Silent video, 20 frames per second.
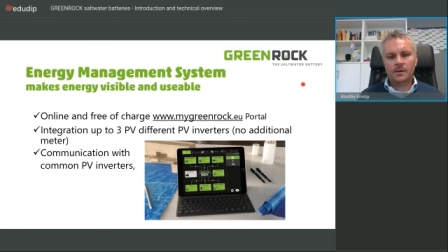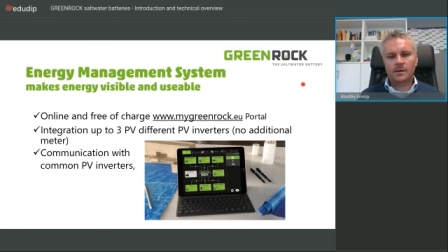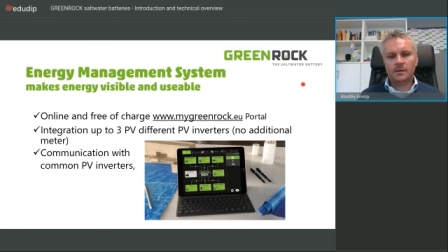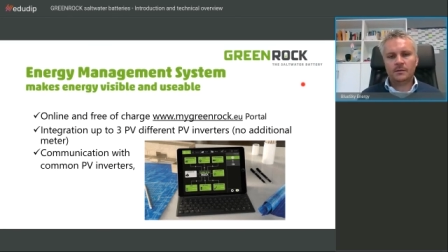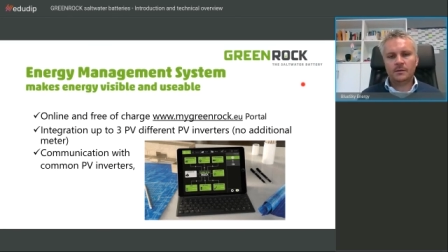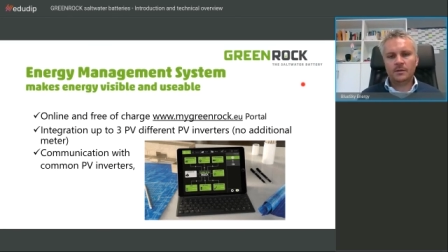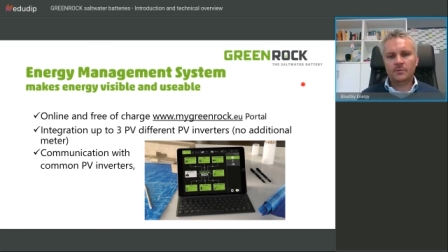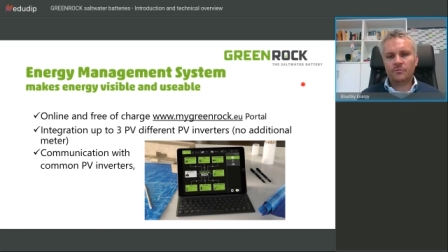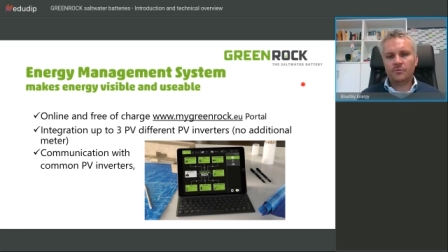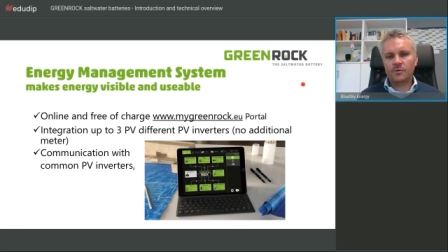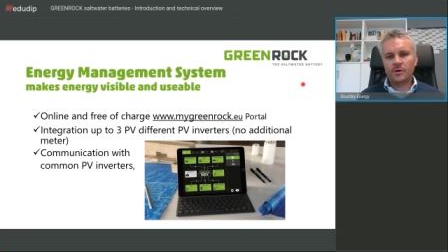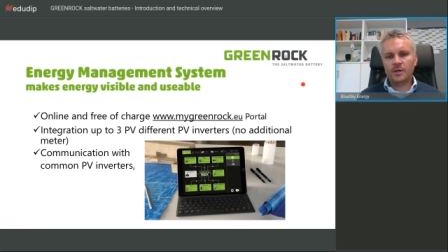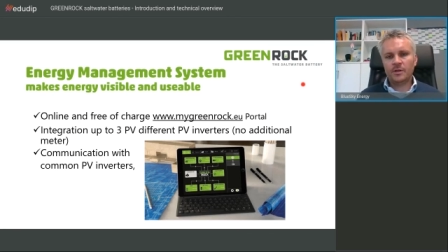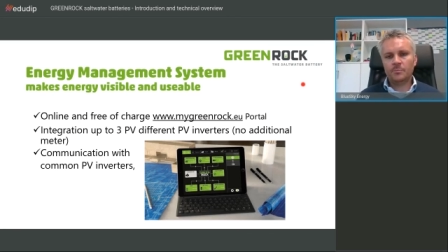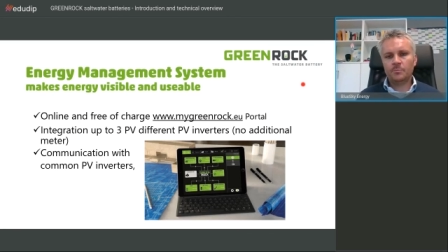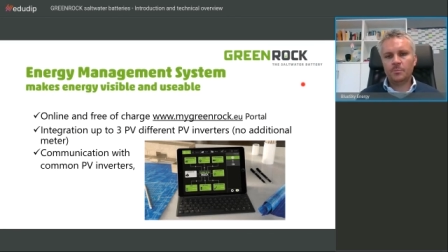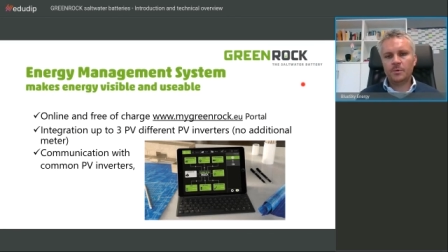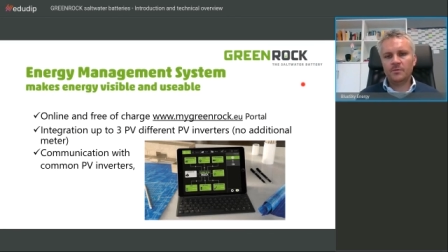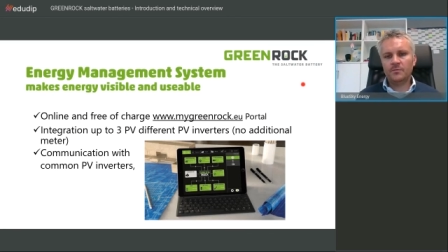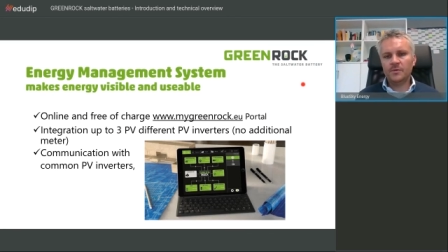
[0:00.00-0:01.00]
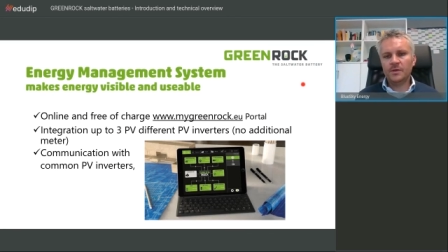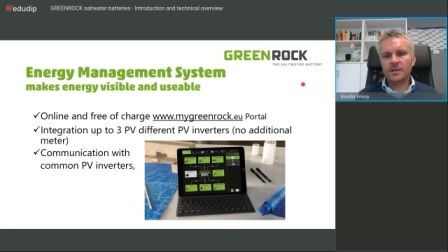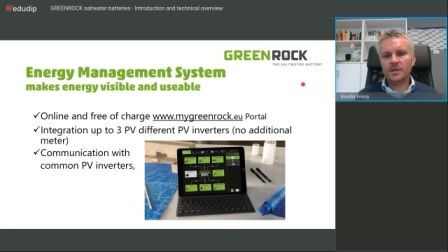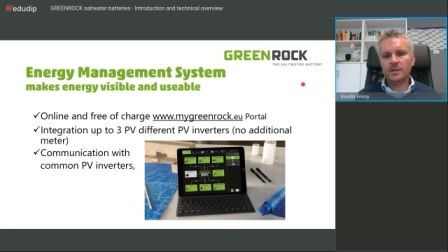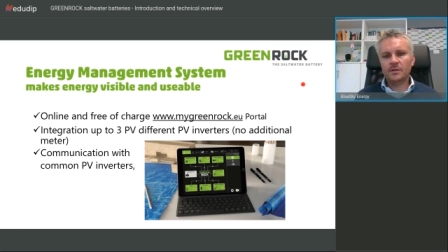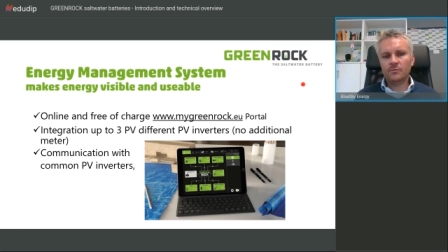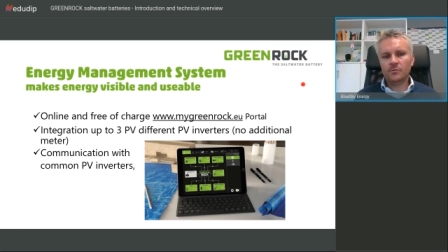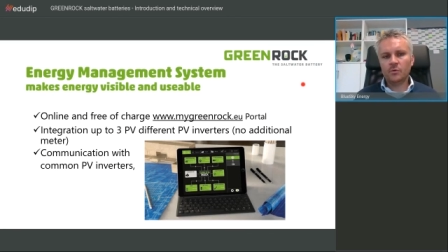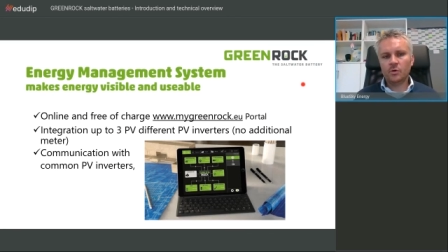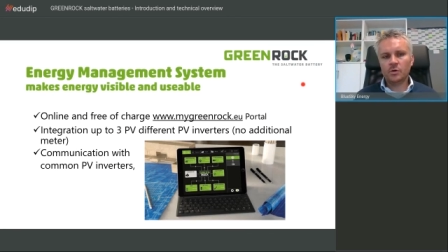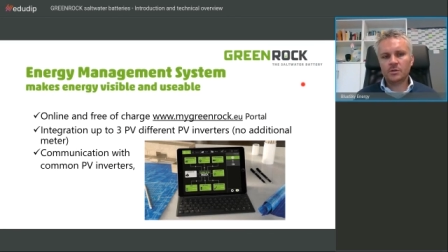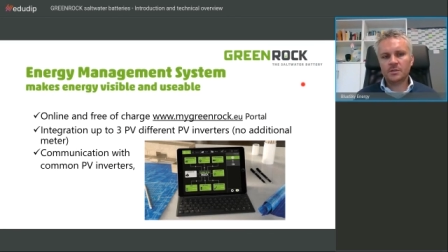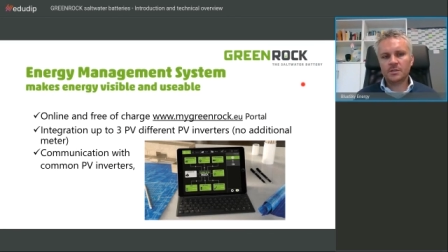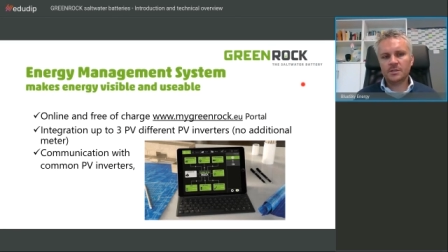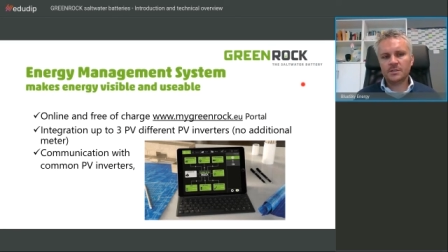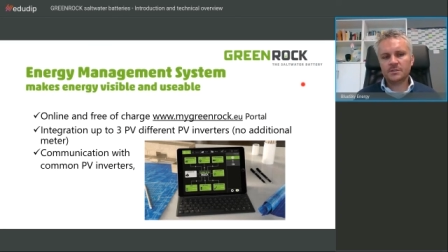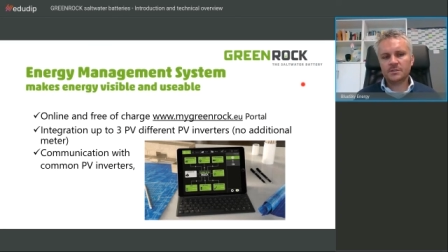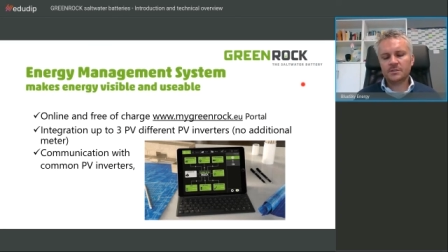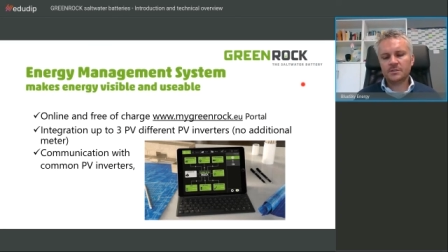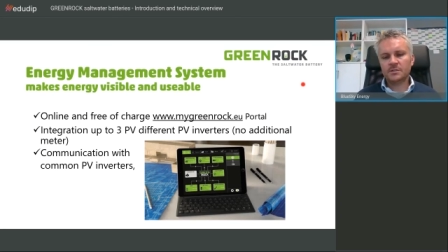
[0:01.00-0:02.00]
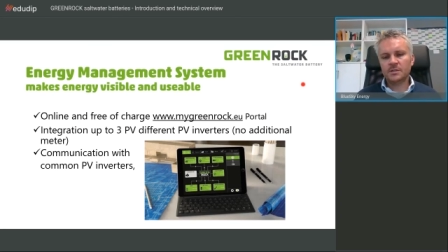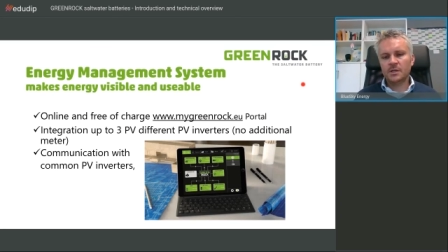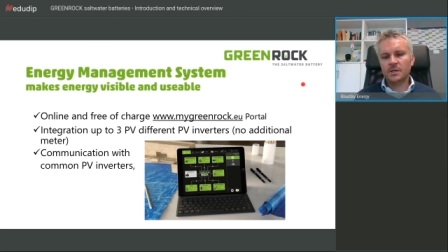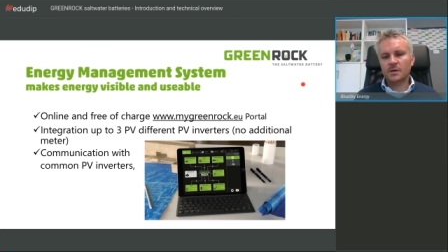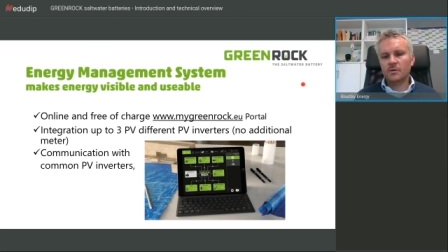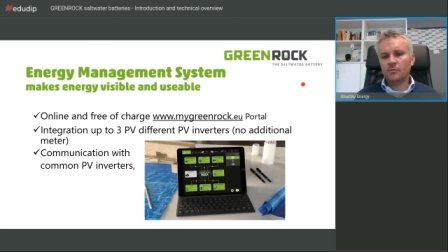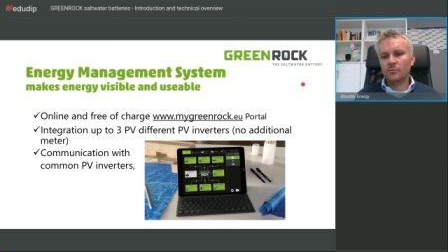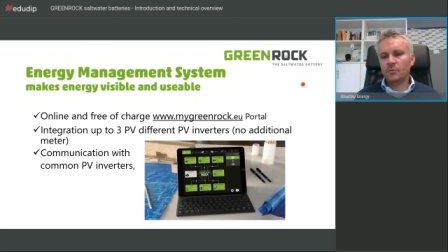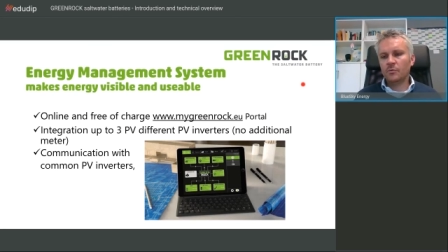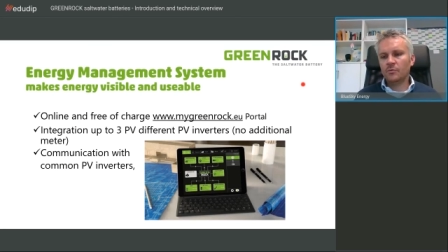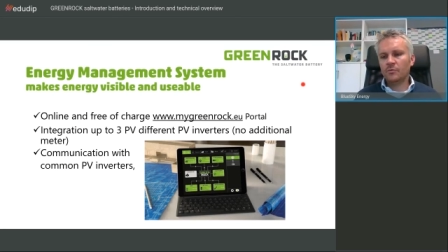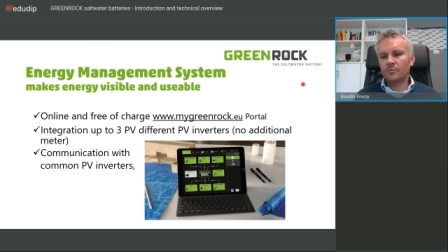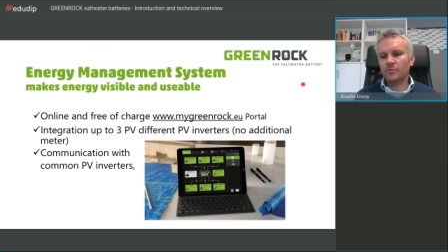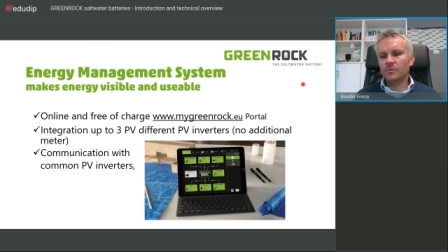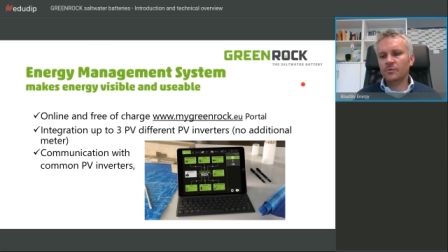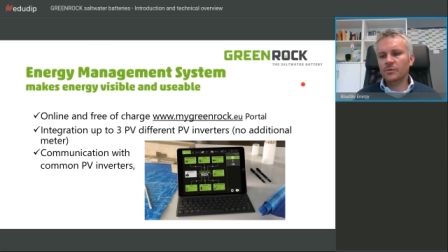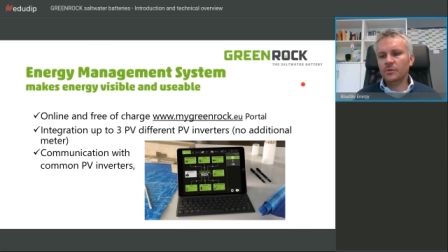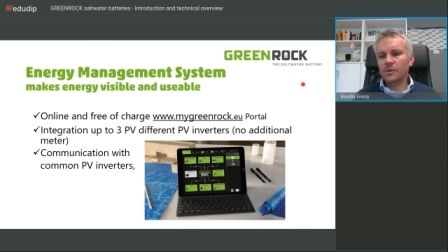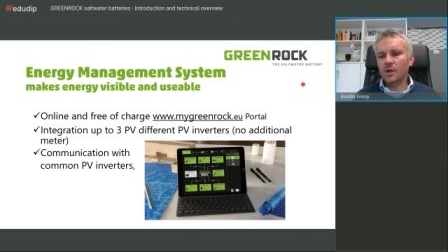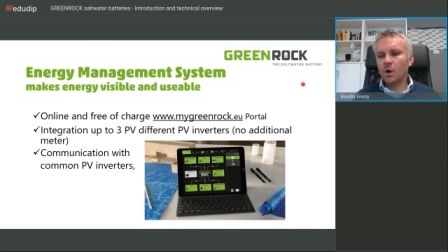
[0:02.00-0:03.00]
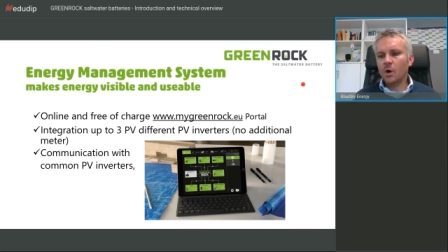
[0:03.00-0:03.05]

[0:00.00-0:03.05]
with no additional metering. So it can be